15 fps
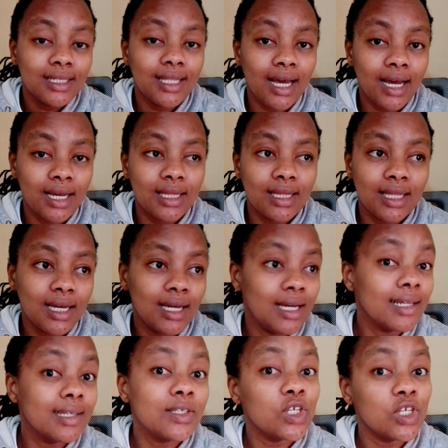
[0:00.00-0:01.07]

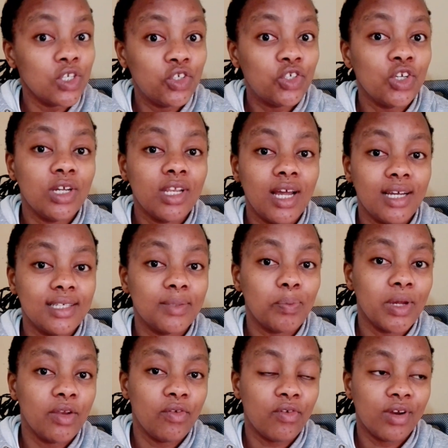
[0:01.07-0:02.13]
the exhaustion has
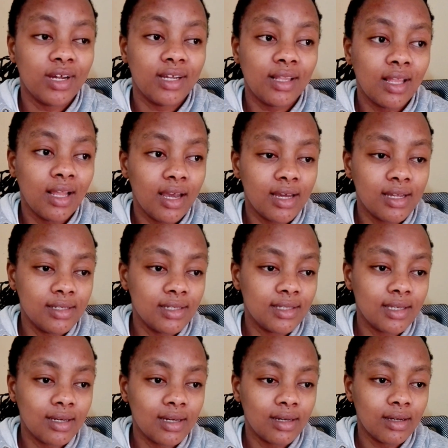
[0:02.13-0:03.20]
been real, and
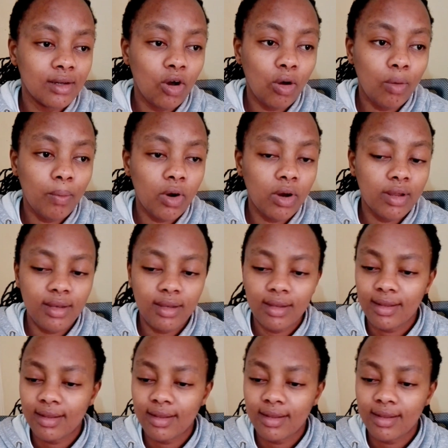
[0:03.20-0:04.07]
it's a common